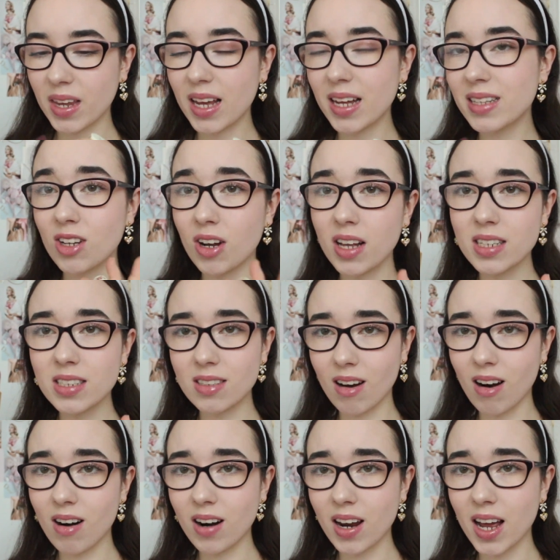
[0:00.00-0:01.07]
it's not as
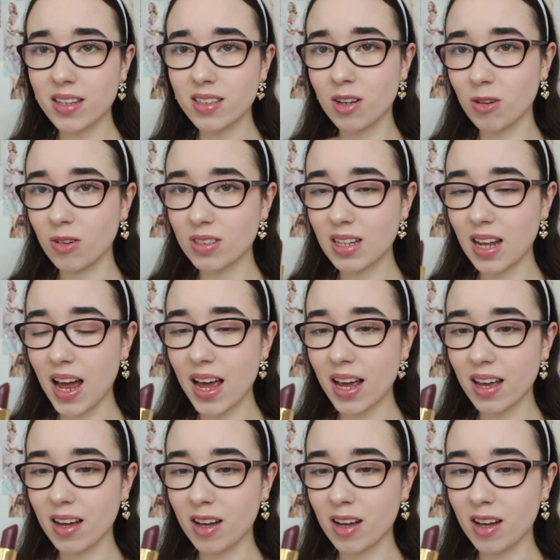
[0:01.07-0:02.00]
dark as it looks like.